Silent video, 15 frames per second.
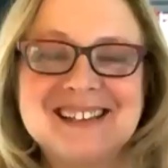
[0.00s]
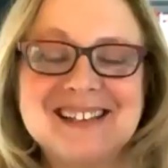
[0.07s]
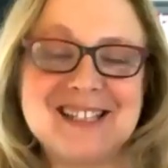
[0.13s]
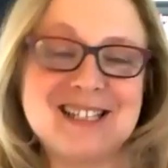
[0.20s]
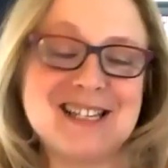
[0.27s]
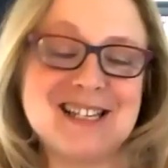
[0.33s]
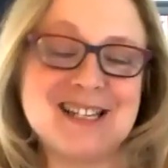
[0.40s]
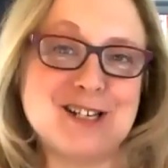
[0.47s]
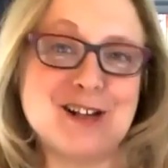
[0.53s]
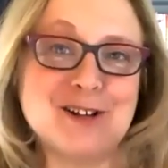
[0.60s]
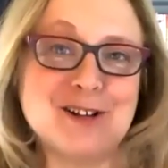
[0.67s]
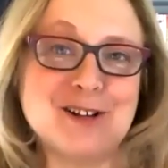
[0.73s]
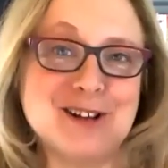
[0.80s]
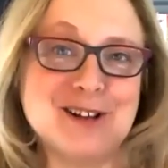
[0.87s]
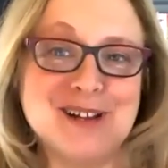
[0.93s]
It sounds
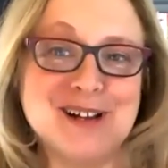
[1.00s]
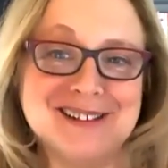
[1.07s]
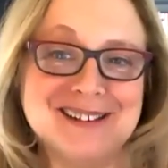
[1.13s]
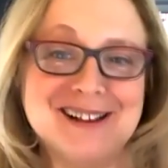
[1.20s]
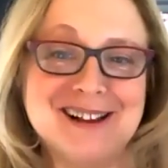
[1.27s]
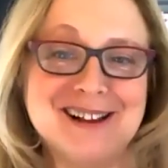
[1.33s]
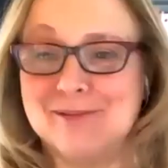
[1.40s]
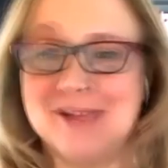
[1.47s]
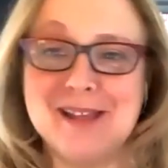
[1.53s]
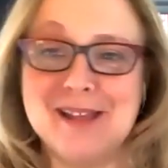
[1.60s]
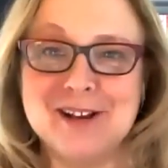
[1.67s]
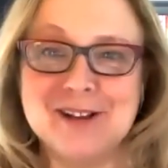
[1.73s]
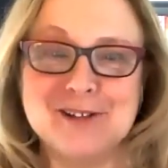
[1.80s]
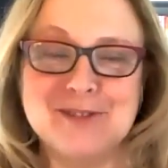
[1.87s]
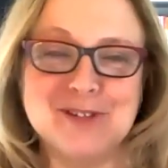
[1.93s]
totally fun. Oh, and
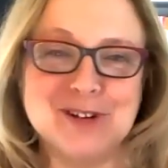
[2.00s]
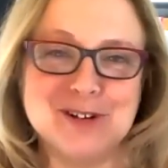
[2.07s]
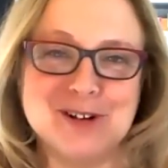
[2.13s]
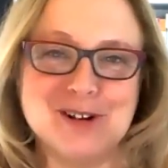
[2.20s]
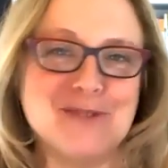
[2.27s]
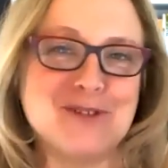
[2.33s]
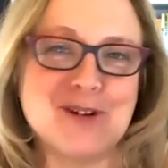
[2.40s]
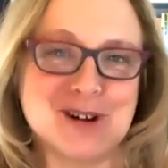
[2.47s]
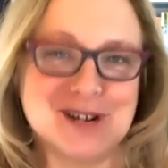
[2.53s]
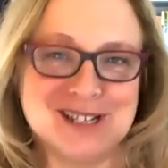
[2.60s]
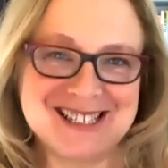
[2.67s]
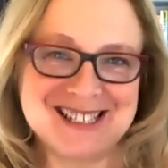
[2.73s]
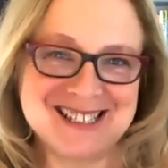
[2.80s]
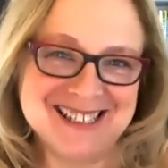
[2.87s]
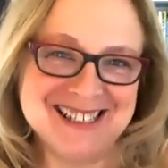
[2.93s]
the good fun. food, of
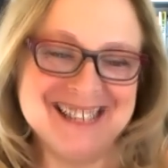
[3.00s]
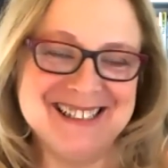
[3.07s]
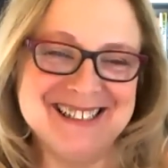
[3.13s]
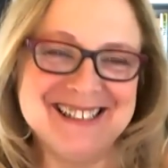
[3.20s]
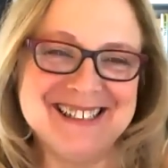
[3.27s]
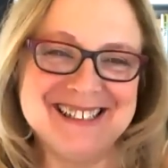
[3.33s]
course. yeah, yeah,